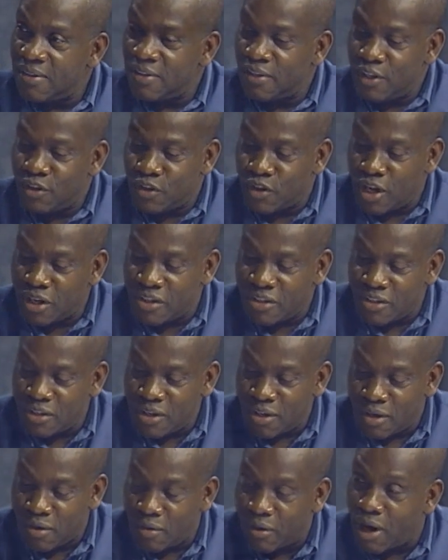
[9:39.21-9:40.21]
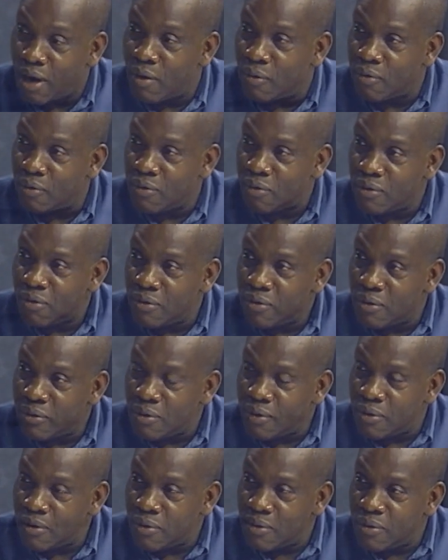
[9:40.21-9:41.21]
the judge turned around
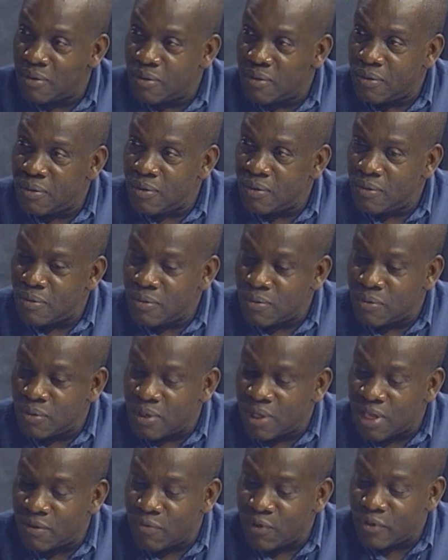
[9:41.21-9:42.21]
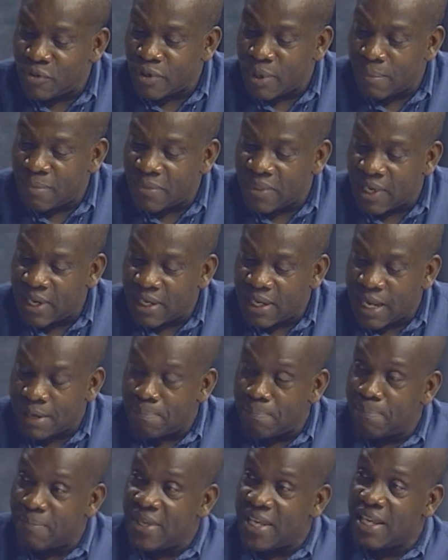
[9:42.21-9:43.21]
to give you something that
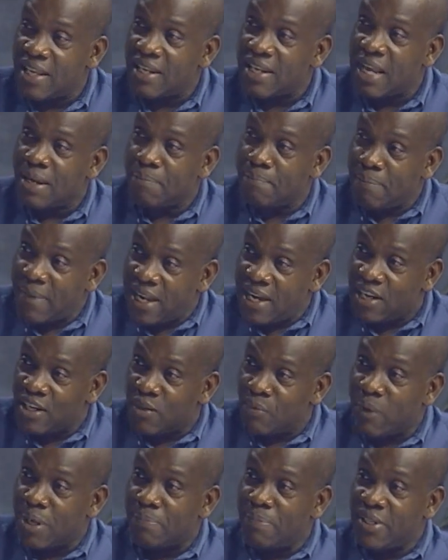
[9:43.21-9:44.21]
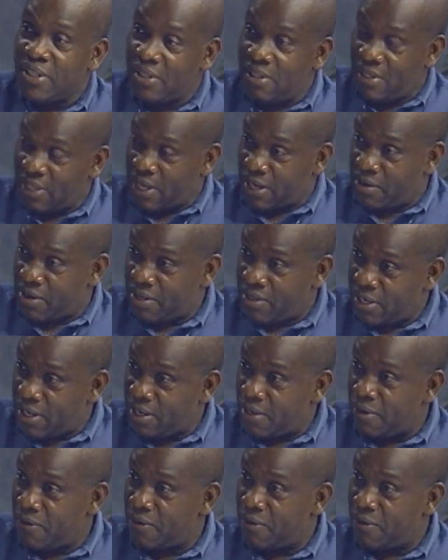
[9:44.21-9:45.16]
meant what Mr. Skerritt said.